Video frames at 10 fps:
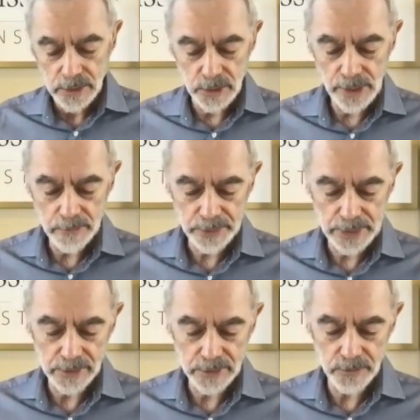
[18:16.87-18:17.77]
Do you have
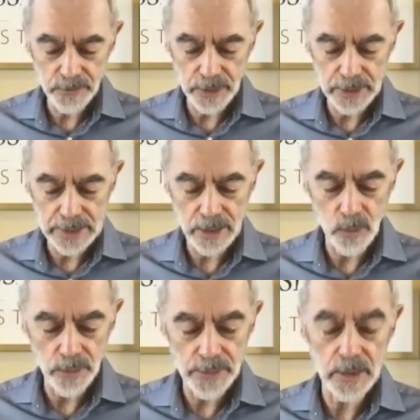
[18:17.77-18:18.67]
plans to find
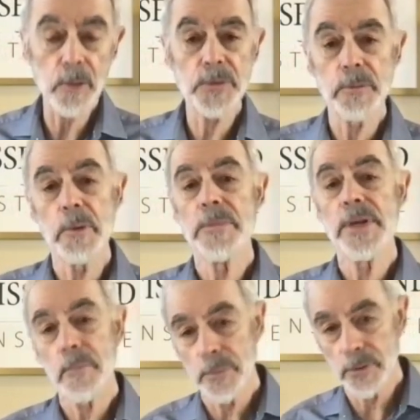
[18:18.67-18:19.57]
out what the optimum
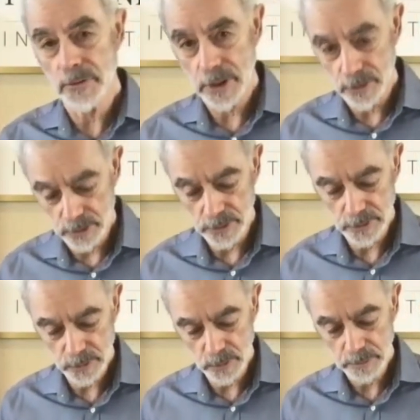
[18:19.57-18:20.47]
number of
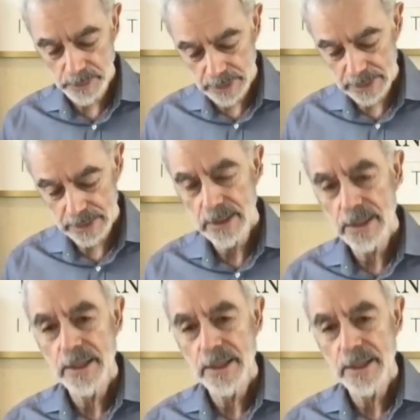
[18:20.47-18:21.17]
odorants would be?